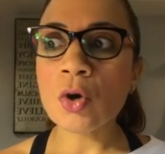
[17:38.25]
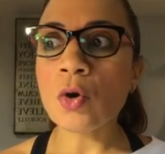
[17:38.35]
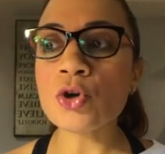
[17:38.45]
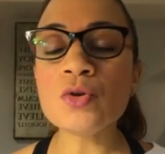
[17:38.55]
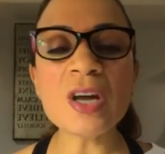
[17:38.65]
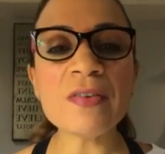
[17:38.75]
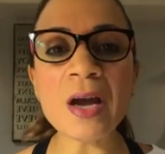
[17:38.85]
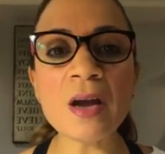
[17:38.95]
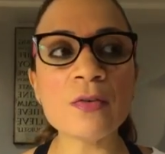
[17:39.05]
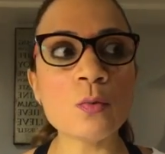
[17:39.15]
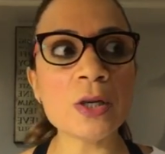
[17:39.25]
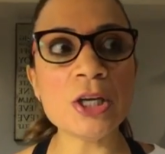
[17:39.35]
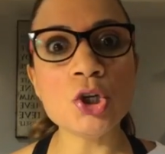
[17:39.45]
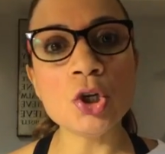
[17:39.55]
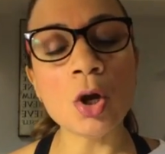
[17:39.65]
or you never ever
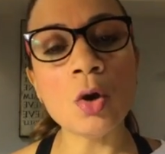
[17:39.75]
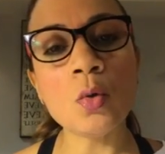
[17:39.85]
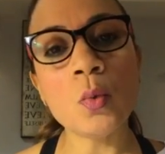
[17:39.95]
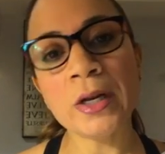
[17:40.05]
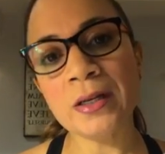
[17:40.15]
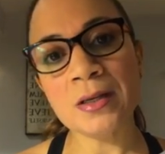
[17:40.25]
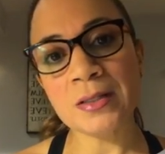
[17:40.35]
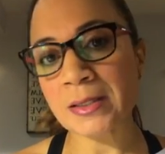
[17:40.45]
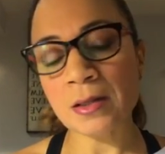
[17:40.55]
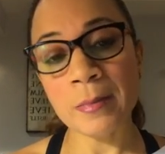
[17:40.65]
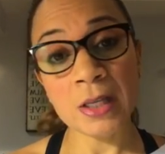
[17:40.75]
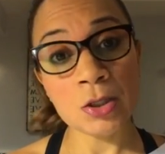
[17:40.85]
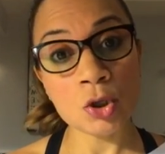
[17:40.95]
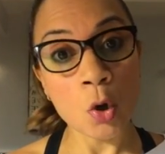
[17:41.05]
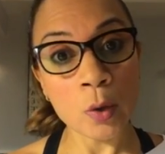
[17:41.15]
really know what it is that
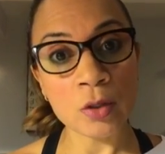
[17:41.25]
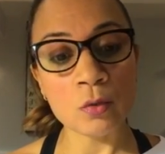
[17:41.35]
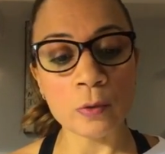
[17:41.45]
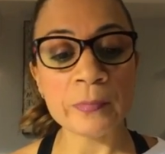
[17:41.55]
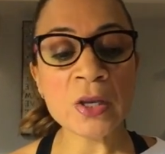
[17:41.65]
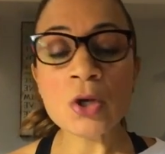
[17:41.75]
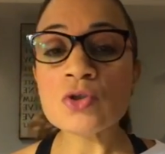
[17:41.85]
somebody's going through.